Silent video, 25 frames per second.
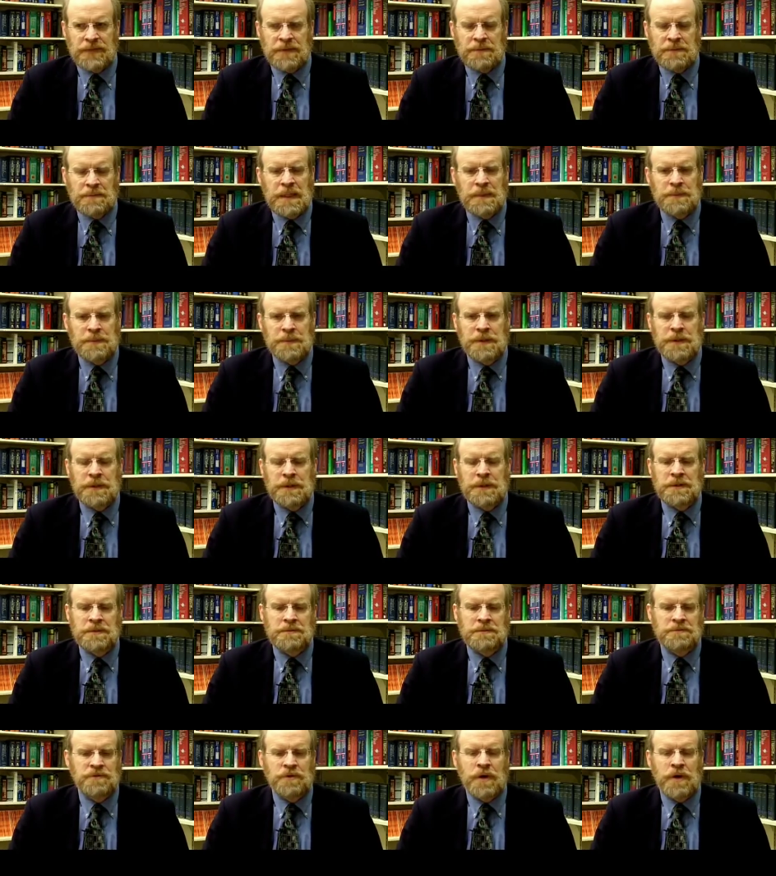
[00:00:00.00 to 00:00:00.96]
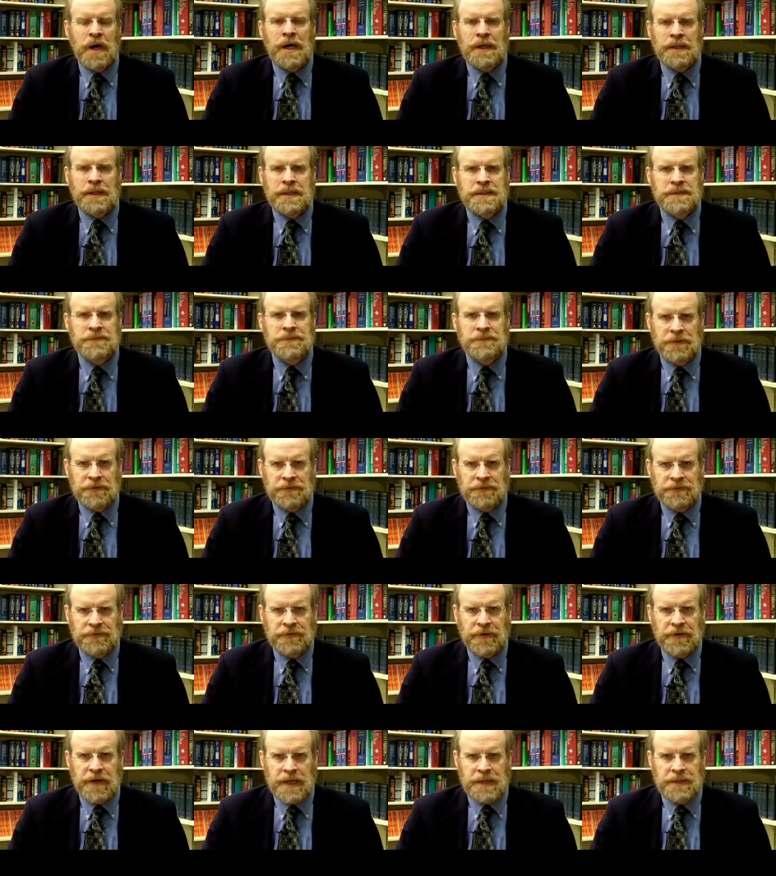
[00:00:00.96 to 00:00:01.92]
giving people drugs for
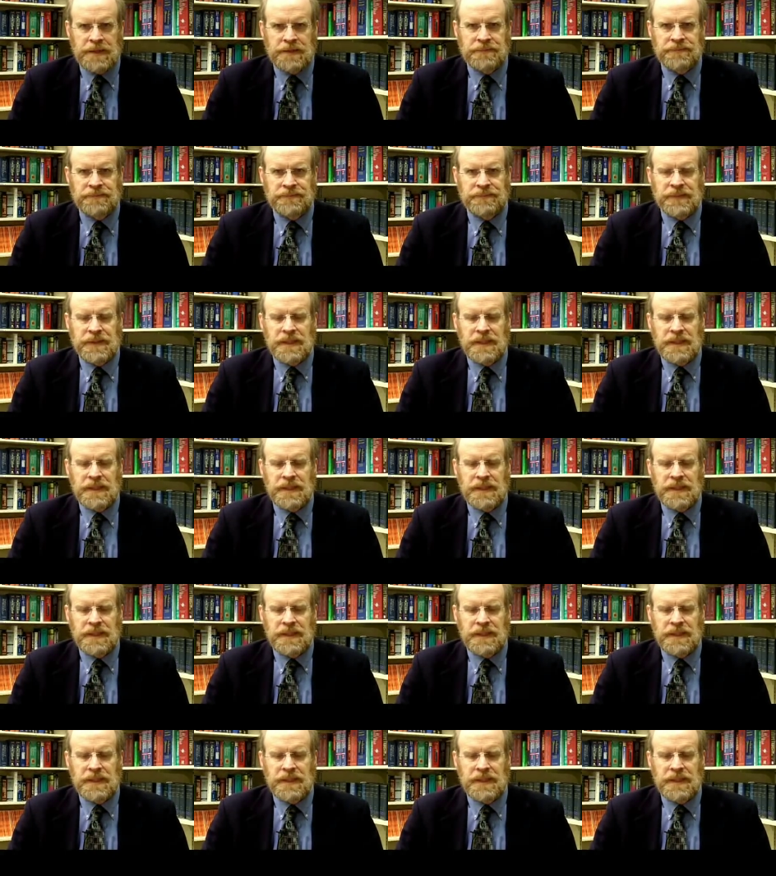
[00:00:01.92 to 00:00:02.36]
fun.